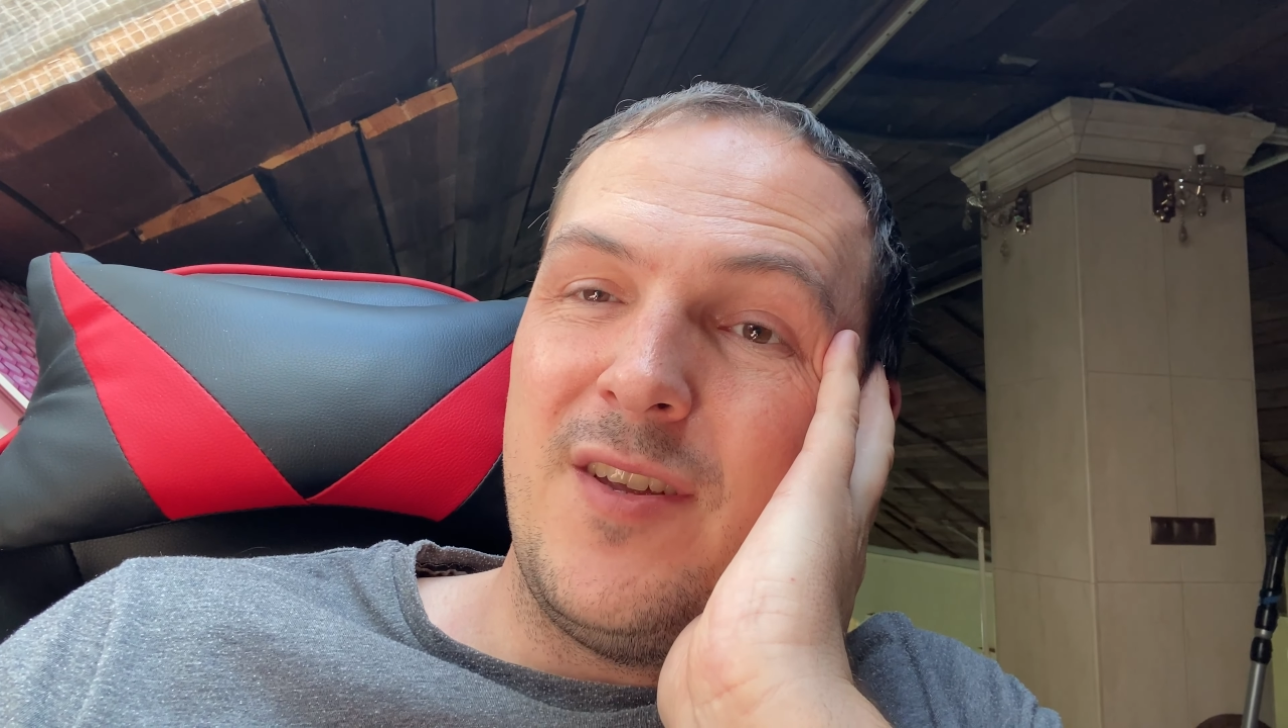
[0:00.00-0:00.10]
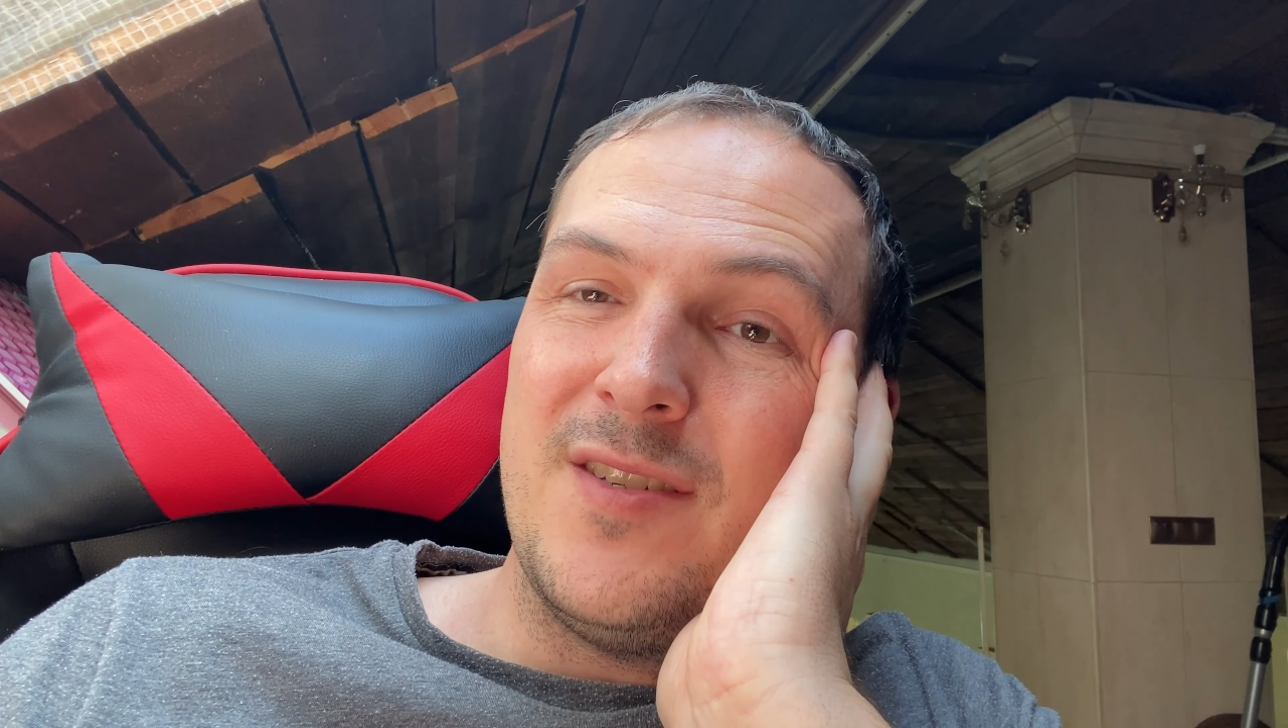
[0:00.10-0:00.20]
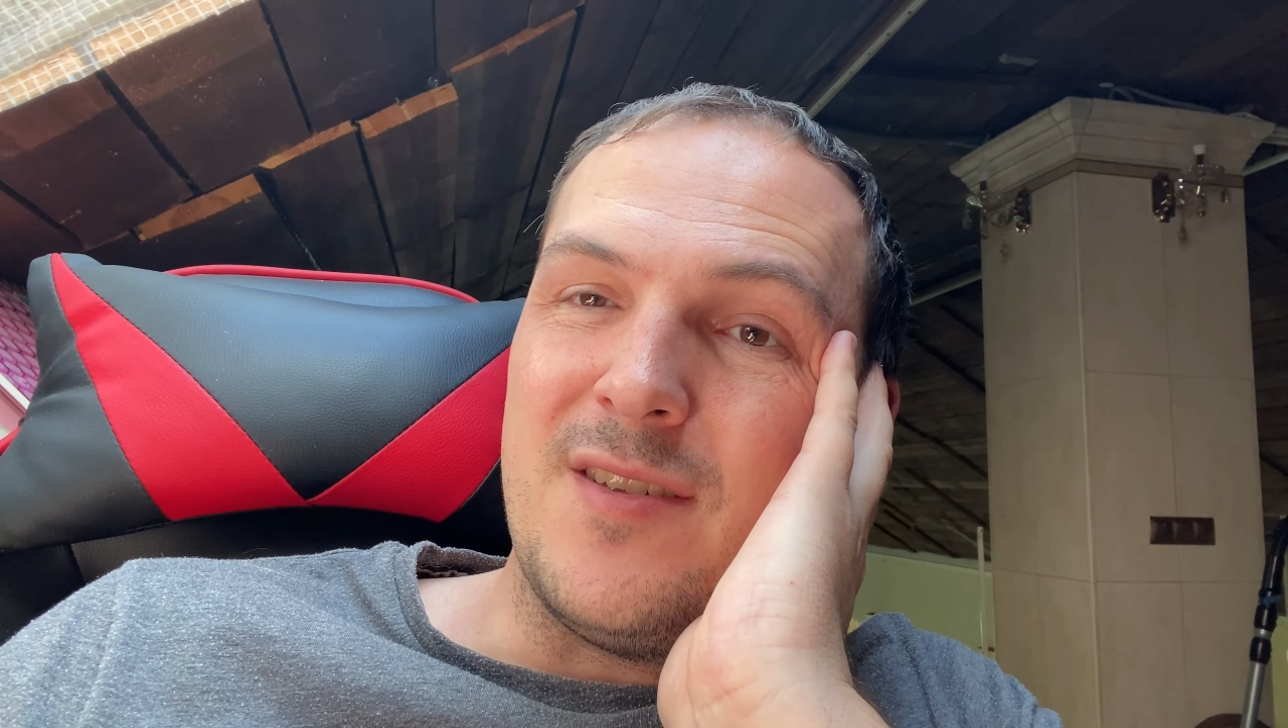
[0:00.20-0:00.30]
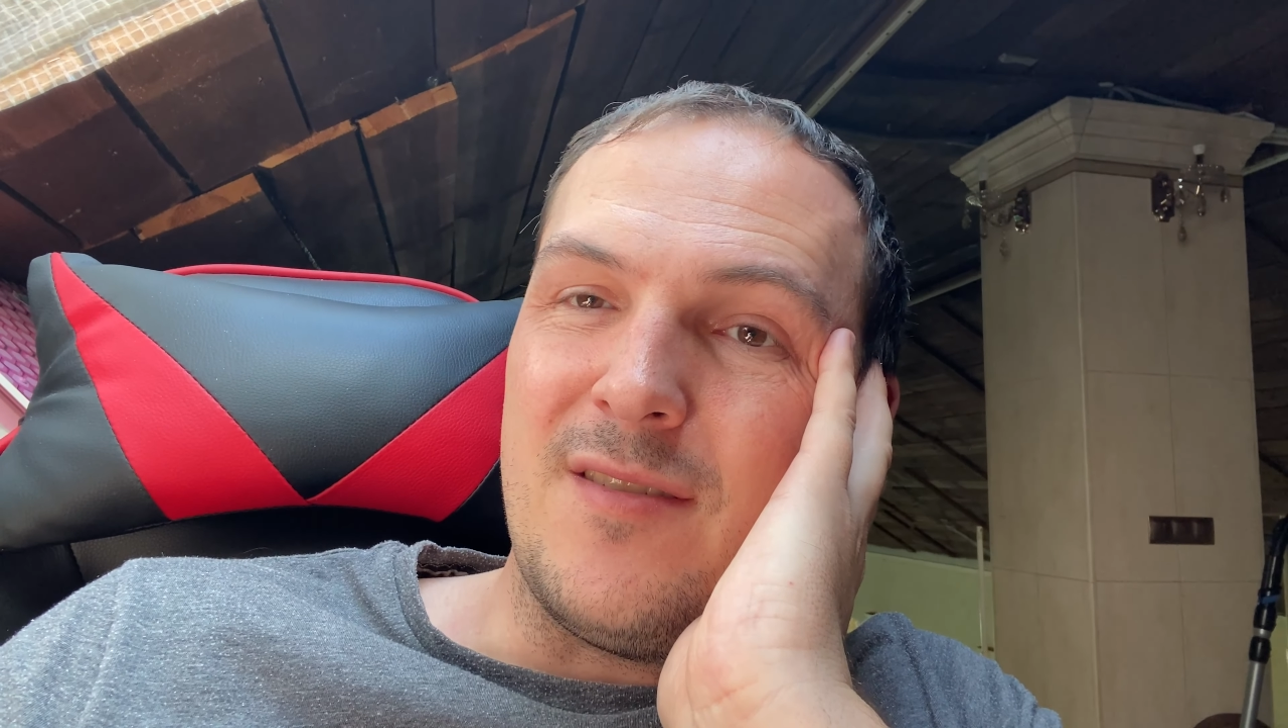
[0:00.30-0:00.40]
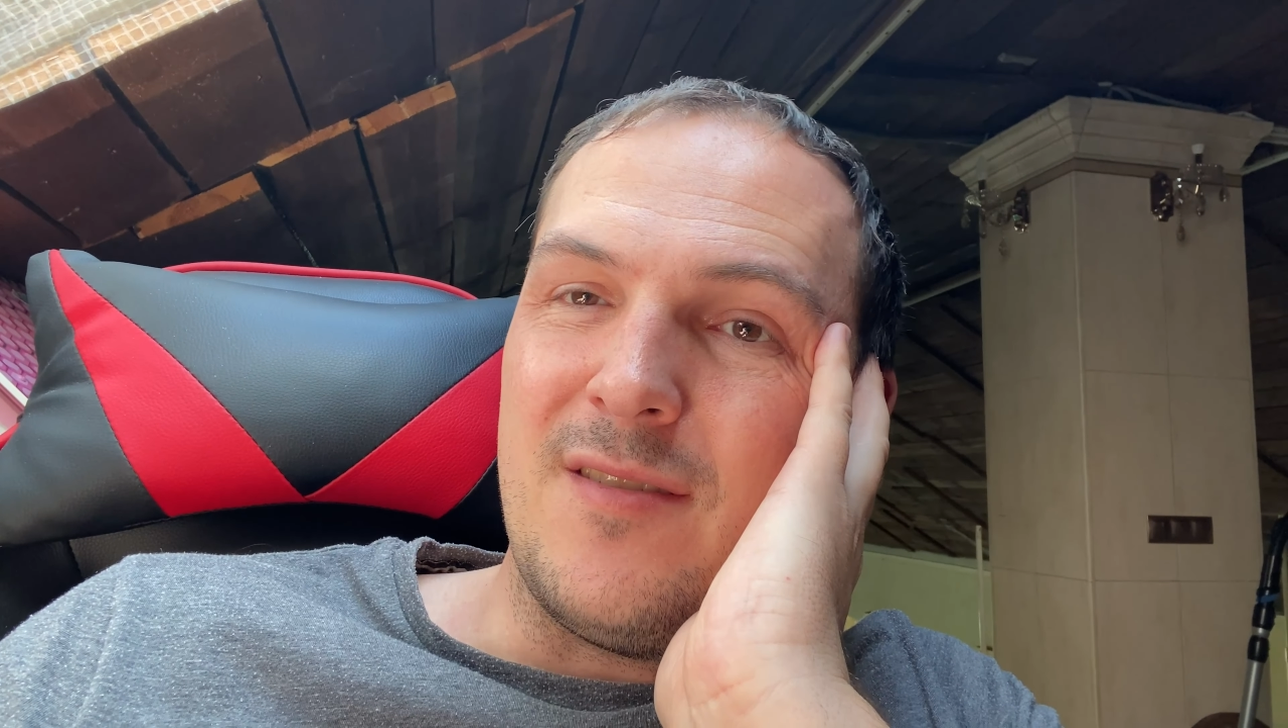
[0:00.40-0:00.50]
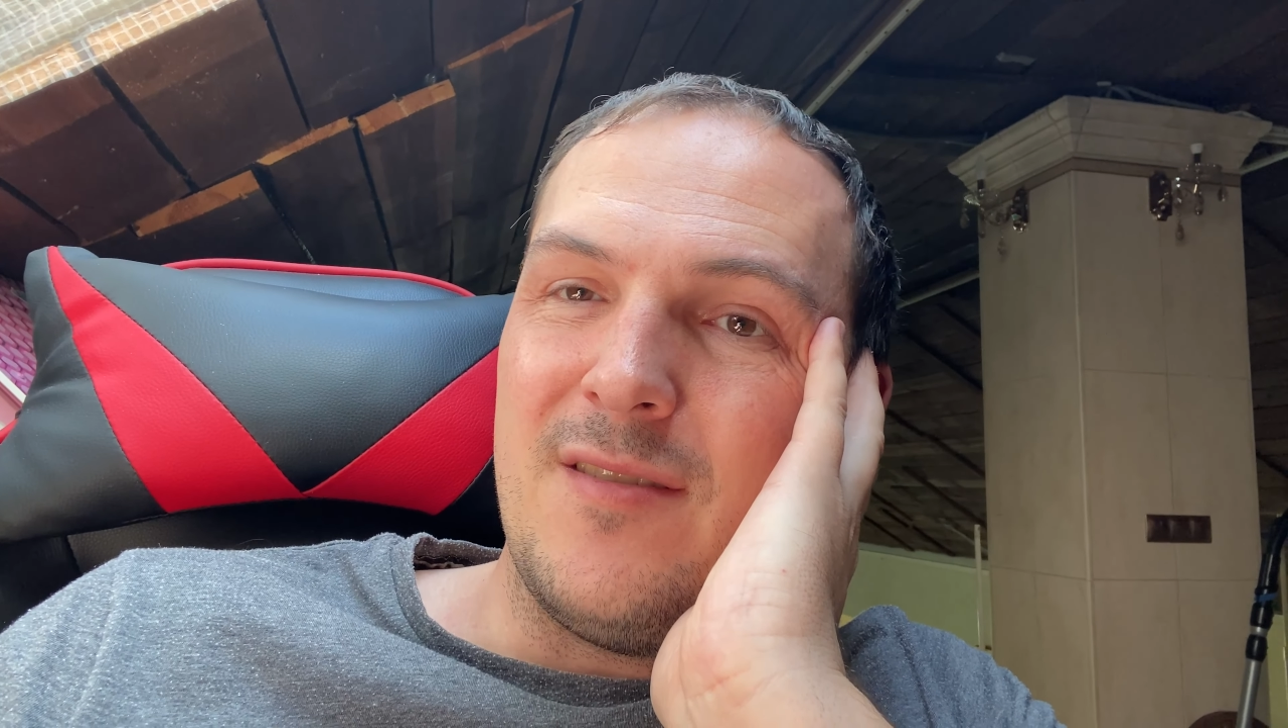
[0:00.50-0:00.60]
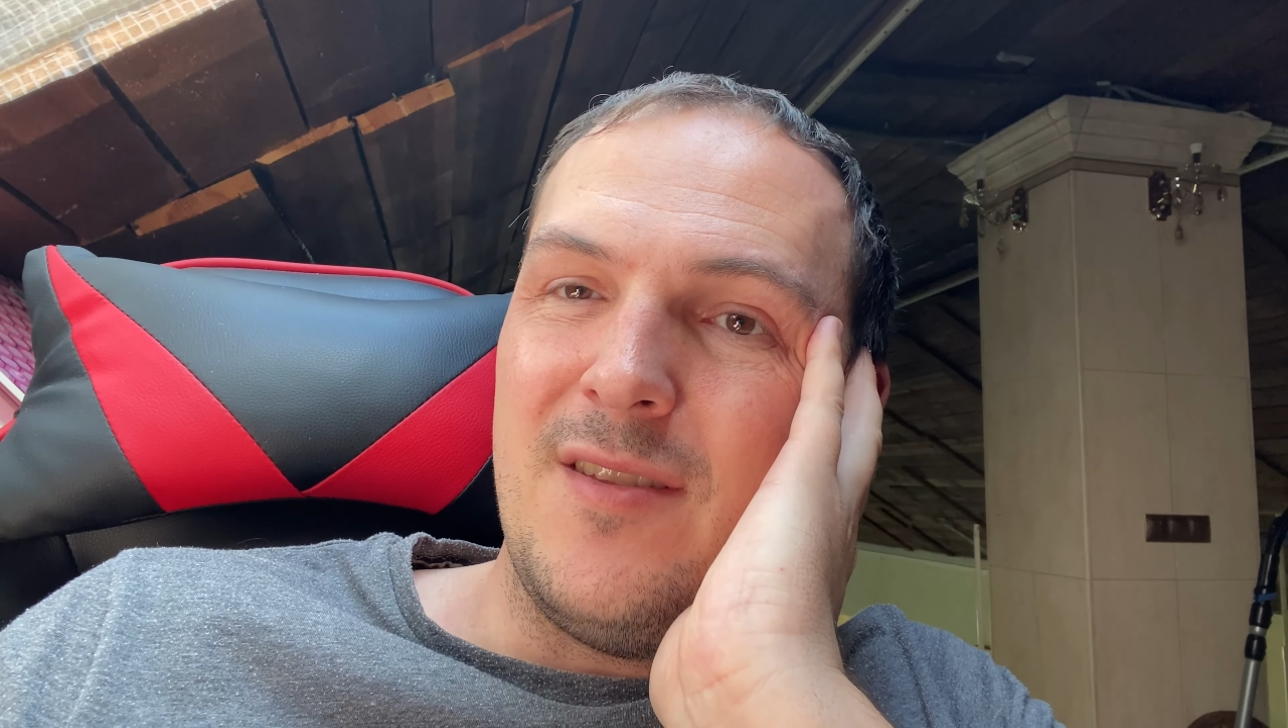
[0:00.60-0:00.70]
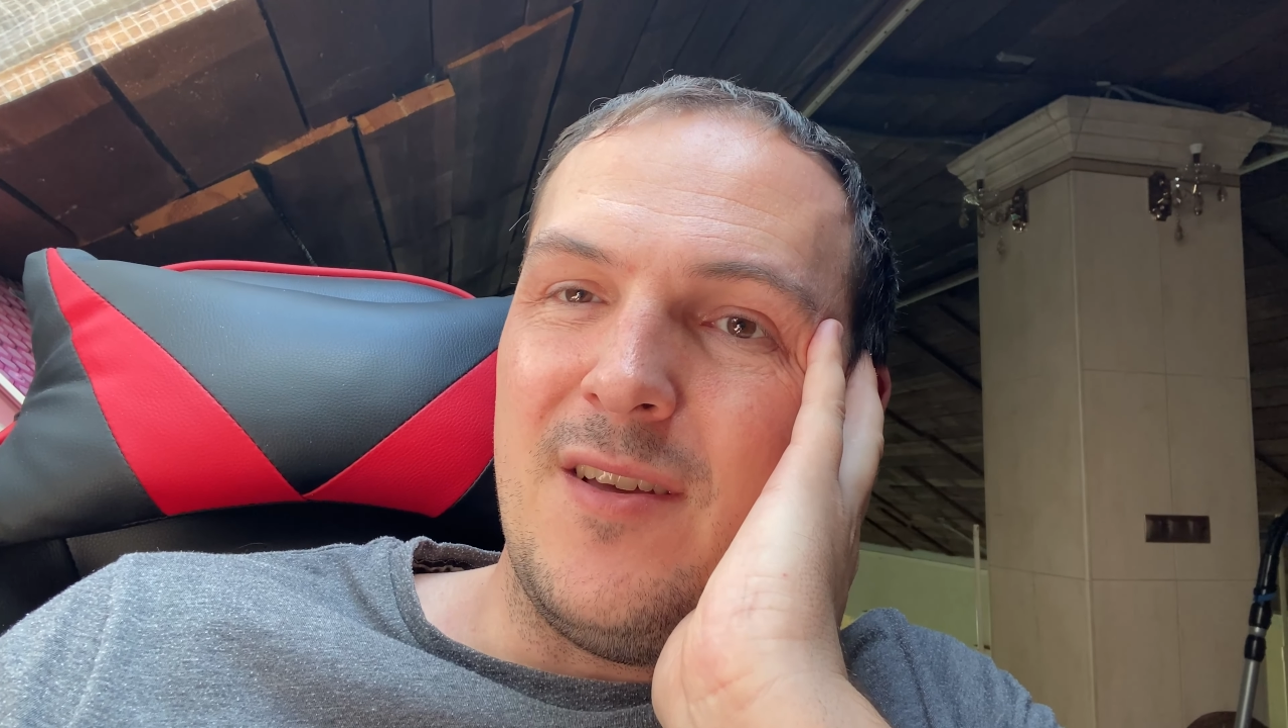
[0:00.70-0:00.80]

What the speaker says: reason,